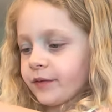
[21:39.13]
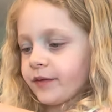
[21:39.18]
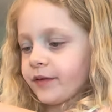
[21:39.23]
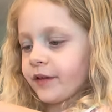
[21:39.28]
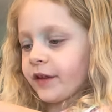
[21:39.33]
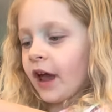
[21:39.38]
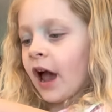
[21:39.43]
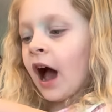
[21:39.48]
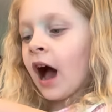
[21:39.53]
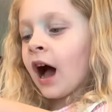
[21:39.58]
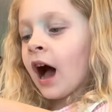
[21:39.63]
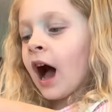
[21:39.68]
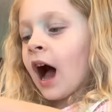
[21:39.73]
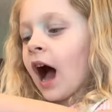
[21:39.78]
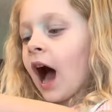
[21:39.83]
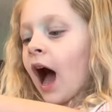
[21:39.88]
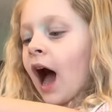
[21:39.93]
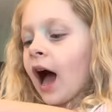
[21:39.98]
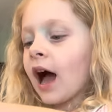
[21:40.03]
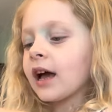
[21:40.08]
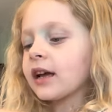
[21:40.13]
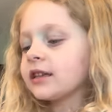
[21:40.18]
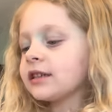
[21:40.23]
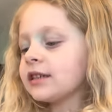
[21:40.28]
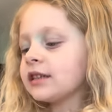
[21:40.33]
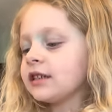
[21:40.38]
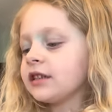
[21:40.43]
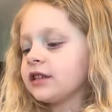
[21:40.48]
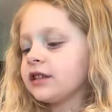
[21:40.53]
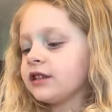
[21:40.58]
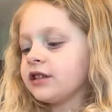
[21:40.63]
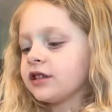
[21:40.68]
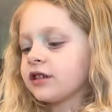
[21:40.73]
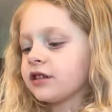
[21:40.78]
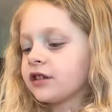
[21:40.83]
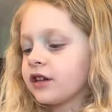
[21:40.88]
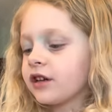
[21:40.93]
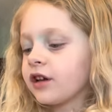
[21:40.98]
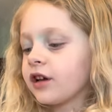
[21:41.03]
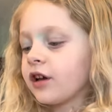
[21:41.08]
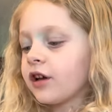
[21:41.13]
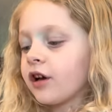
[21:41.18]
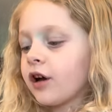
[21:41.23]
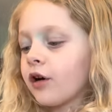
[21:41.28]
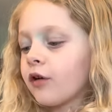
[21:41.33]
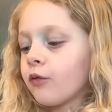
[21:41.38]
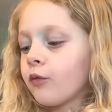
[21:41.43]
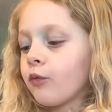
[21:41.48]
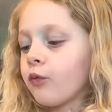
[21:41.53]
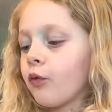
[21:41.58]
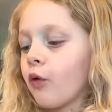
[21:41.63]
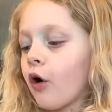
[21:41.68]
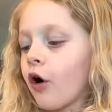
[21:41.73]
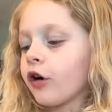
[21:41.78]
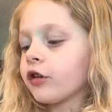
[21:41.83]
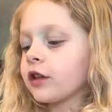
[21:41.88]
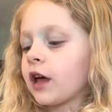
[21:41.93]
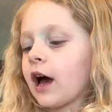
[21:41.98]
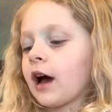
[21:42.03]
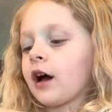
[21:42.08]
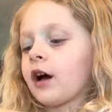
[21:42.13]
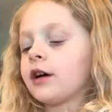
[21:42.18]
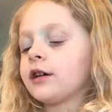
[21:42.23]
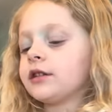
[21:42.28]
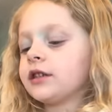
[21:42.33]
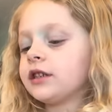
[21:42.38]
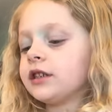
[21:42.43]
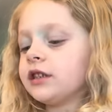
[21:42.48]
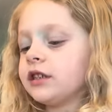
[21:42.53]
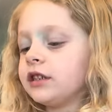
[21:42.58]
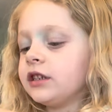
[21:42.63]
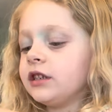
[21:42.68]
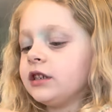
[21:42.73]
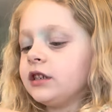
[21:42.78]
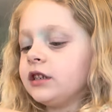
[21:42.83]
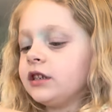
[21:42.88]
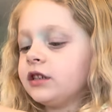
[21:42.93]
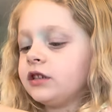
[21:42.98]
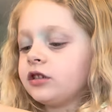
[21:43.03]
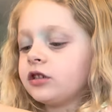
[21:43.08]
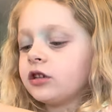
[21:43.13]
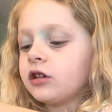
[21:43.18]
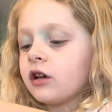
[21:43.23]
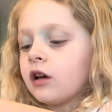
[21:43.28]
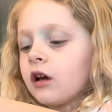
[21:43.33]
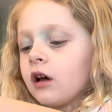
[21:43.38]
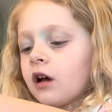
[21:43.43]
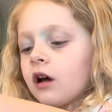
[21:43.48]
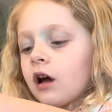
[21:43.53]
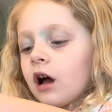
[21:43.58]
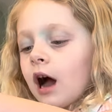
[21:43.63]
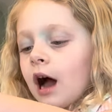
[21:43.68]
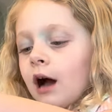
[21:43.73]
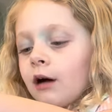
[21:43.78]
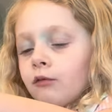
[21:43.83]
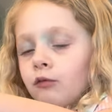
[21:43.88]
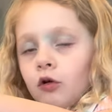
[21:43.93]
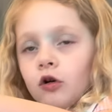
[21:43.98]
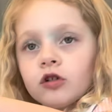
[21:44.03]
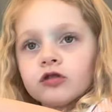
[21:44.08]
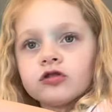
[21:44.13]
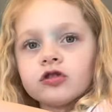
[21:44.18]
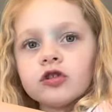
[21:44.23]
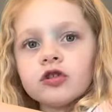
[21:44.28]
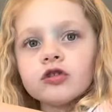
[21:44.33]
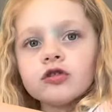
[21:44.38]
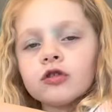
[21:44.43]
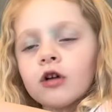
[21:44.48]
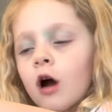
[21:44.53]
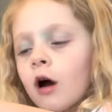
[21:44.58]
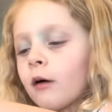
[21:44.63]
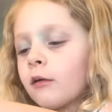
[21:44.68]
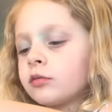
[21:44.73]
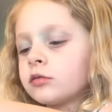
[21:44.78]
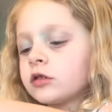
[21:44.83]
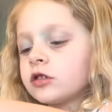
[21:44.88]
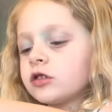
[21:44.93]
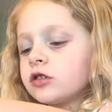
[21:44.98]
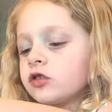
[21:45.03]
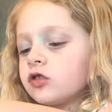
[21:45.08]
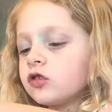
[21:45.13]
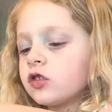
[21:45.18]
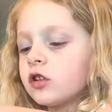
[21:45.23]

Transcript: Yeah. I eat what I eat. I love cucumbers